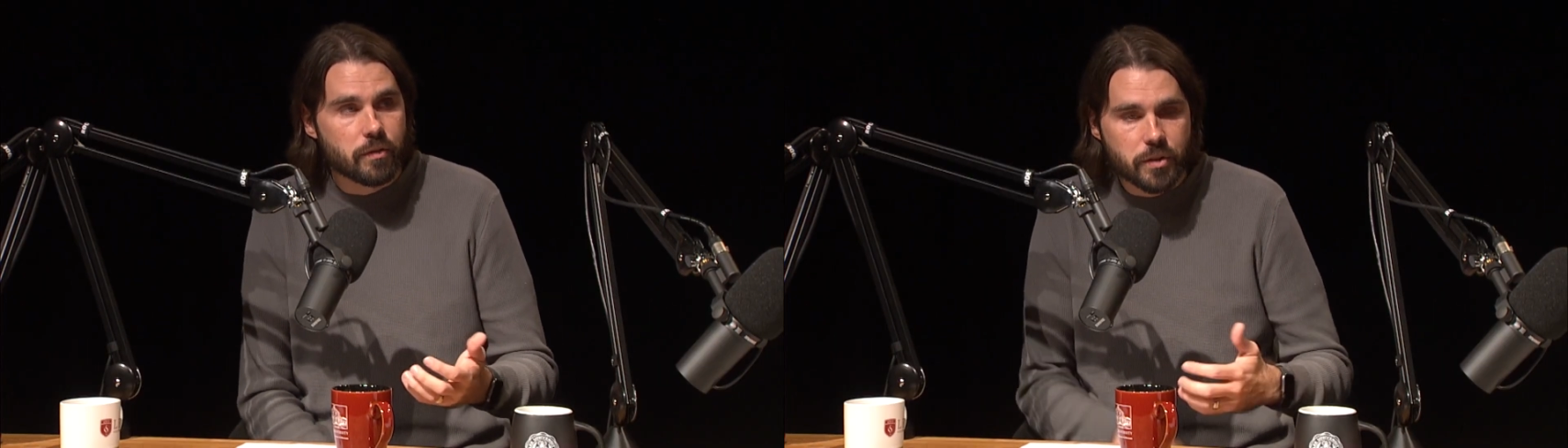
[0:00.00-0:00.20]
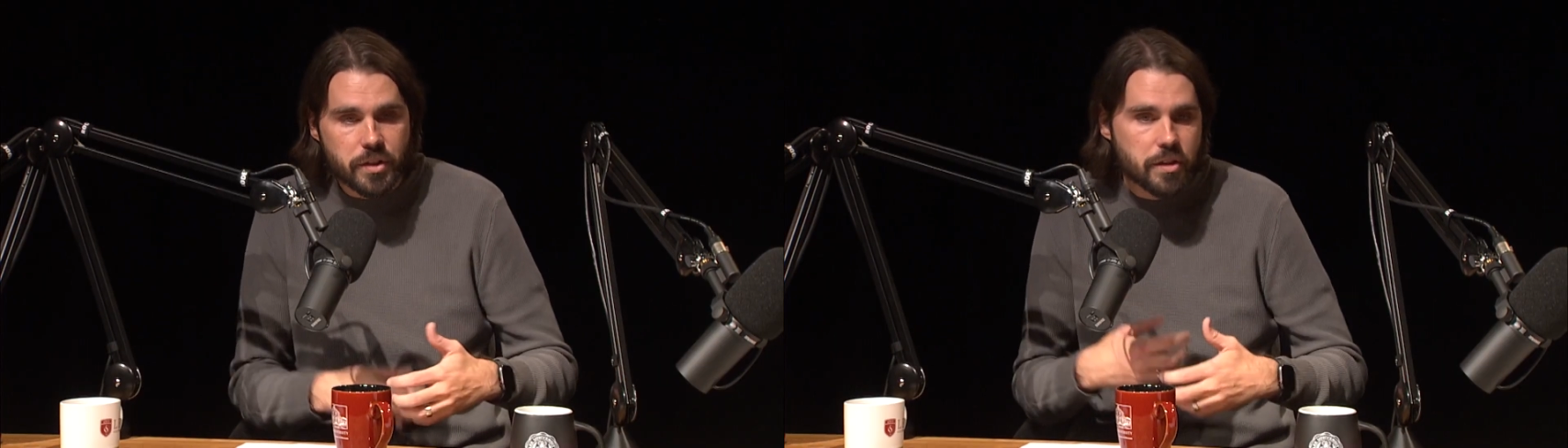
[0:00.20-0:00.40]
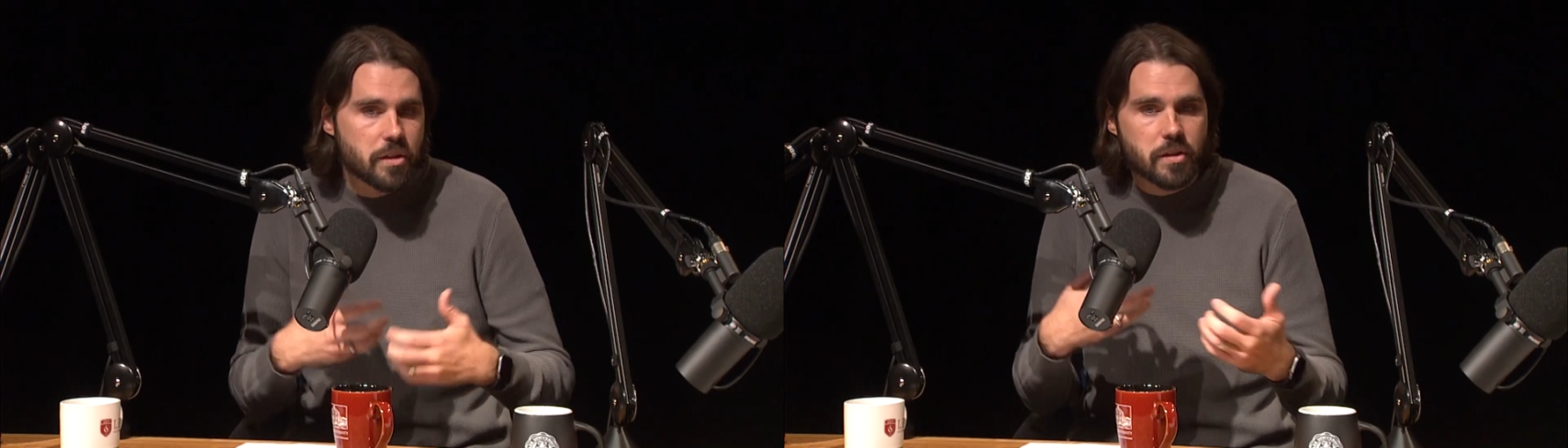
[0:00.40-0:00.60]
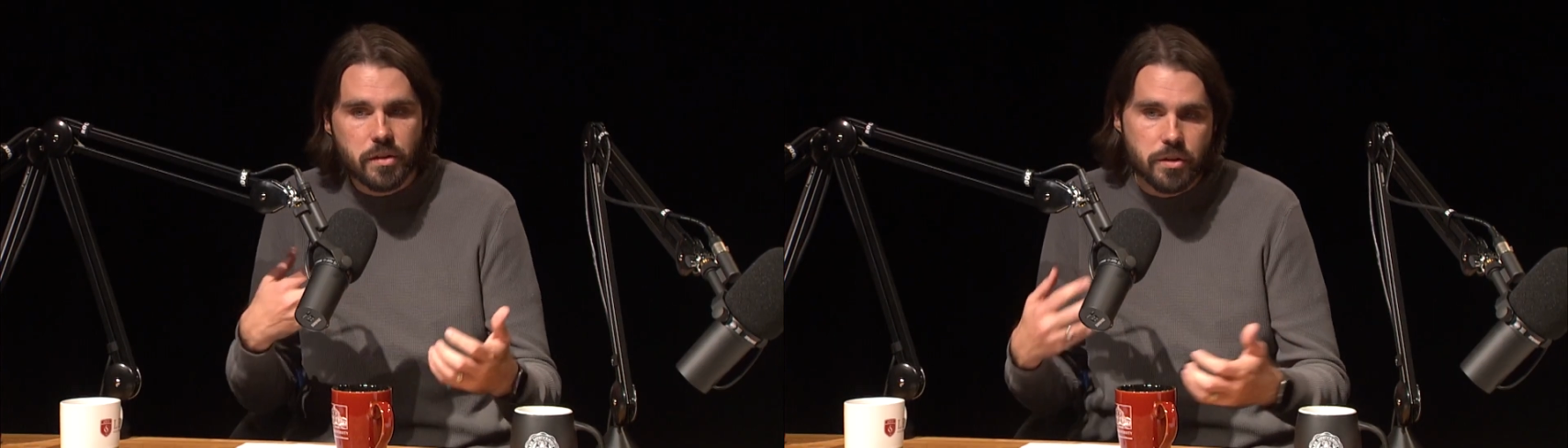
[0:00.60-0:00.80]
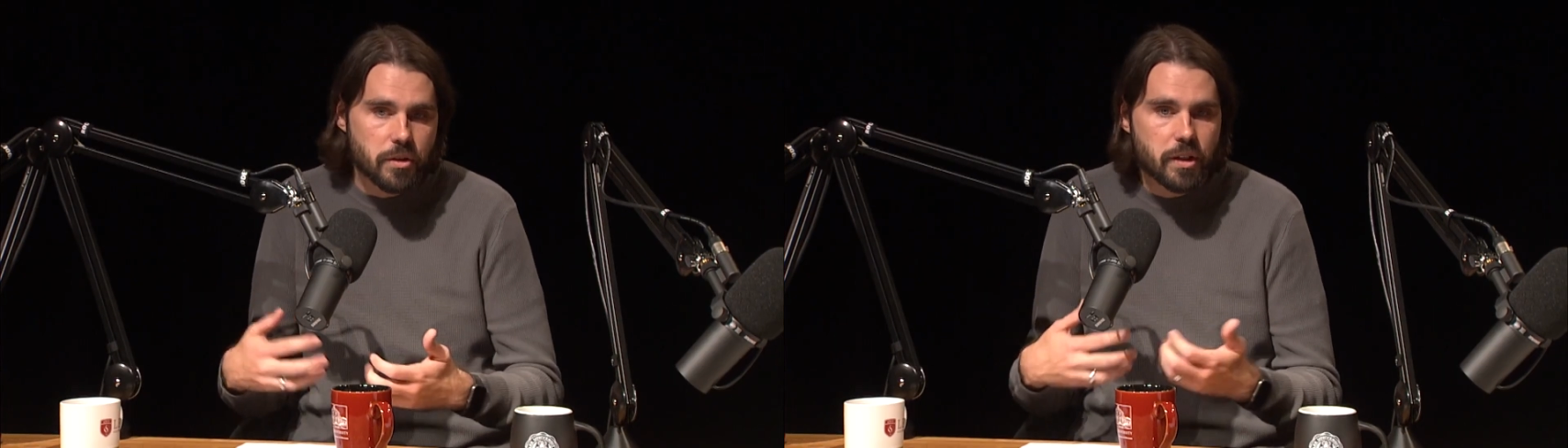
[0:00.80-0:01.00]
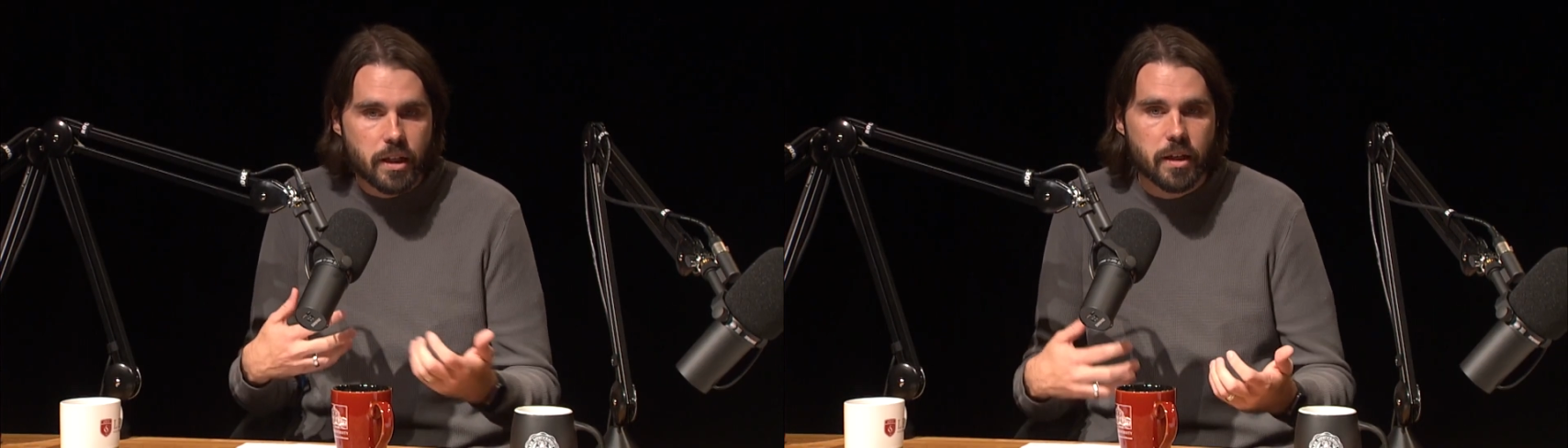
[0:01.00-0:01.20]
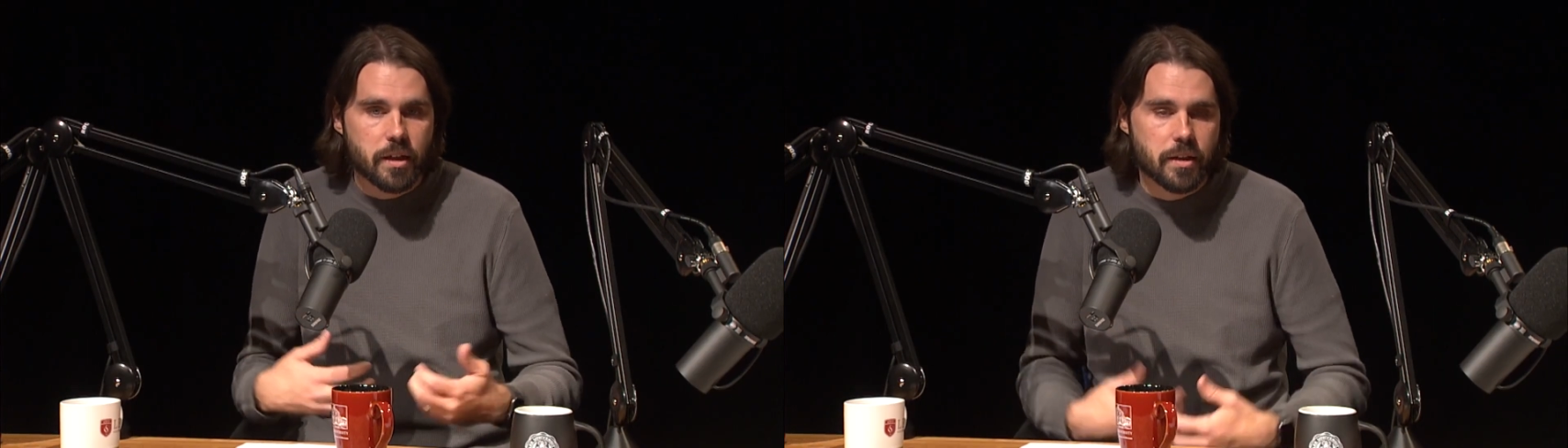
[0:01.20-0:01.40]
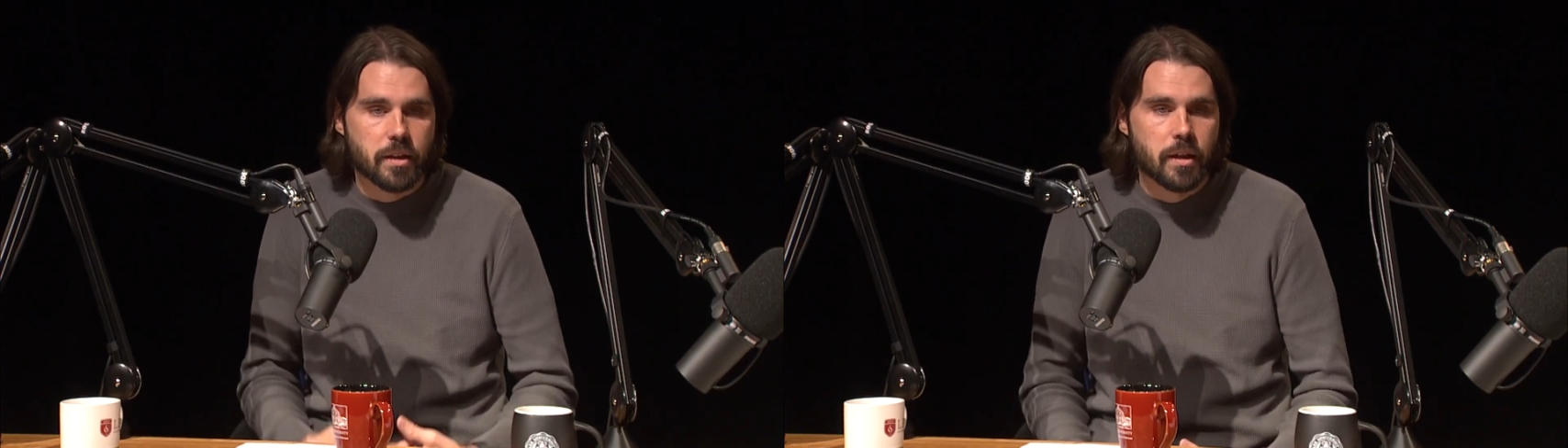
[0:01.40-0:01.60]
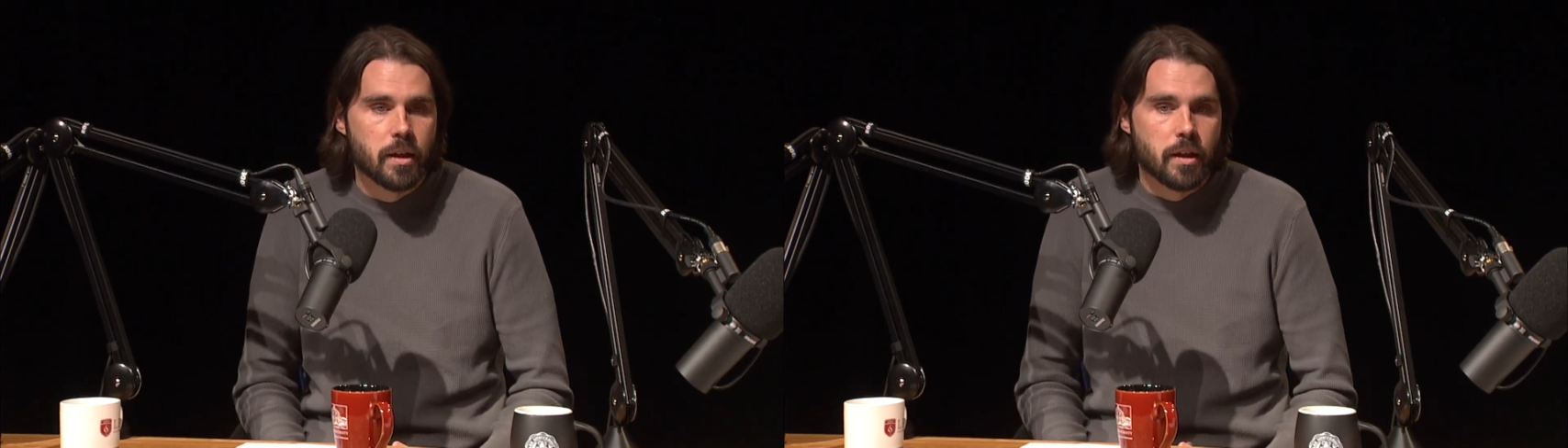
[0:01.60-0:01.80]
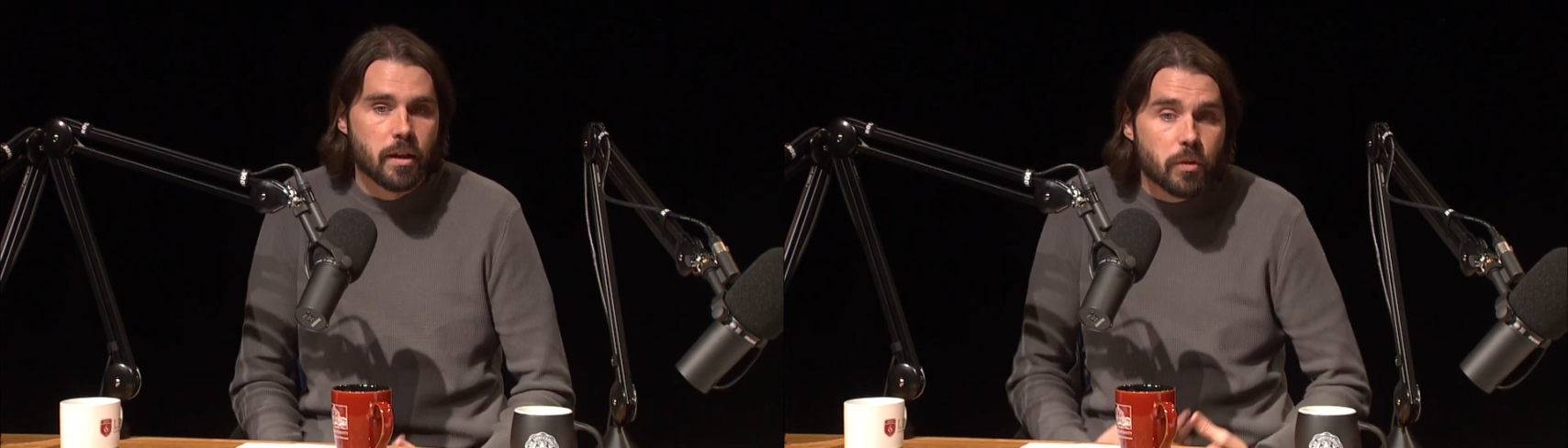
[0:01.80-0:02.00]
So Jesus is adjudicating,
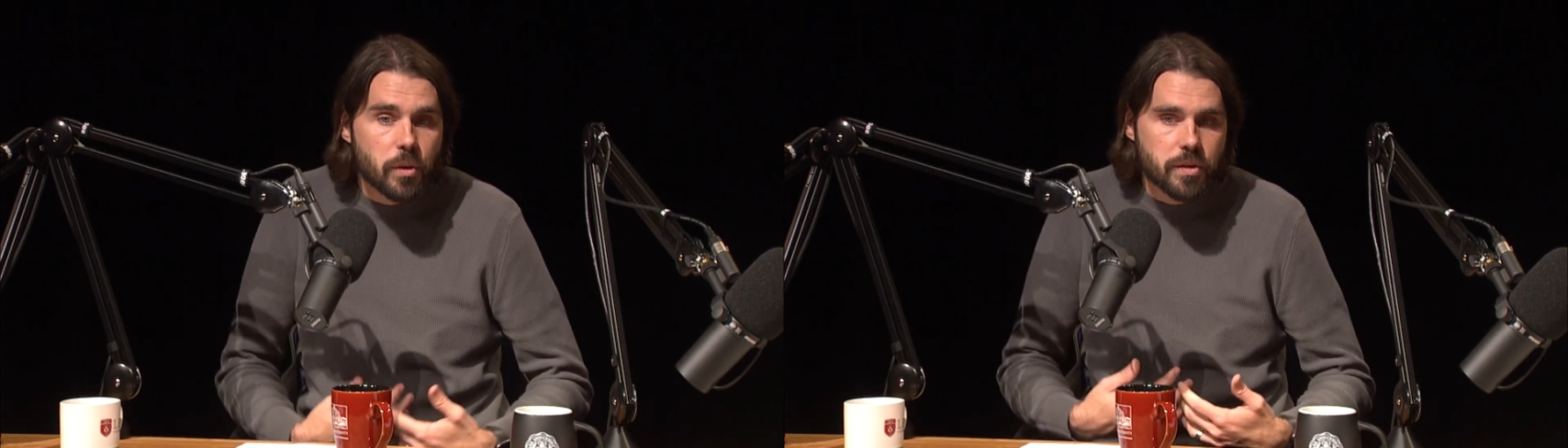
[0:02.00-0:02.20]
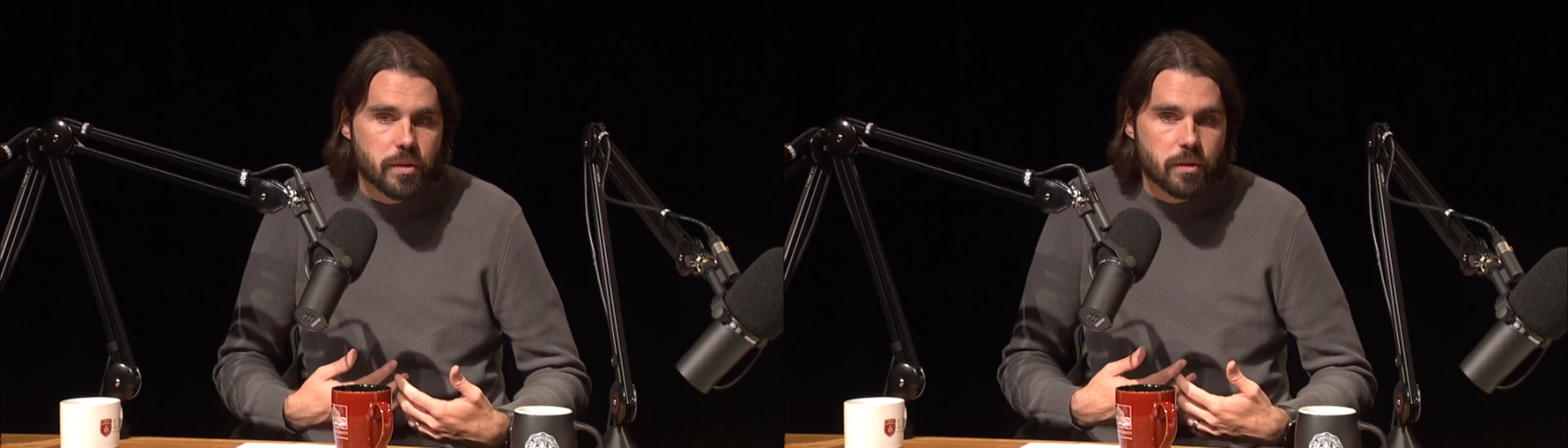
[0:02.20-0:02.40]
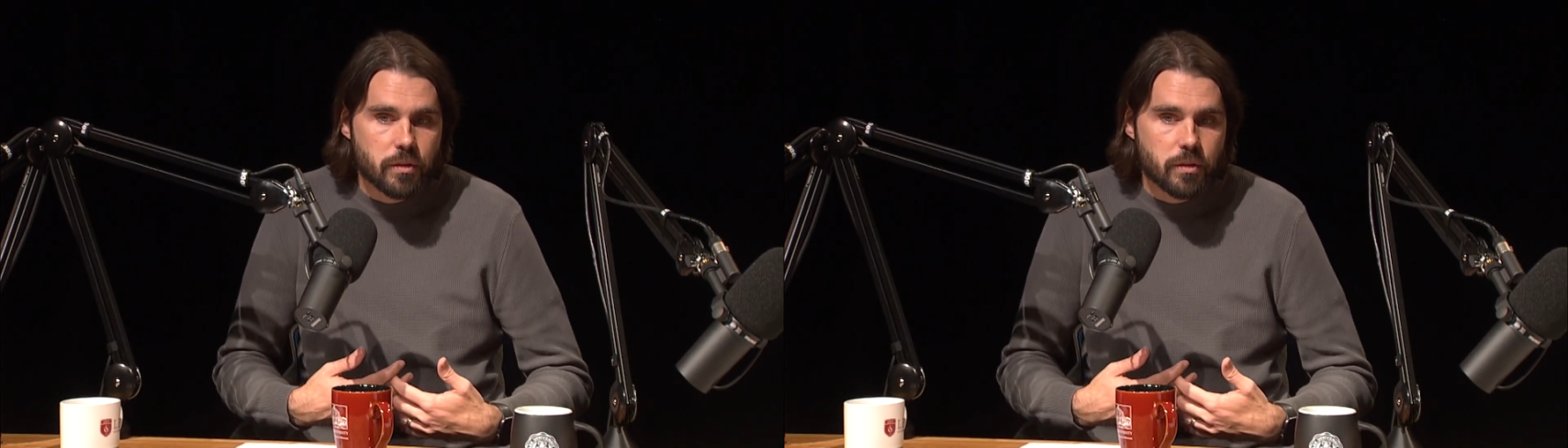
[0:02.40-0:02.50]
and of course,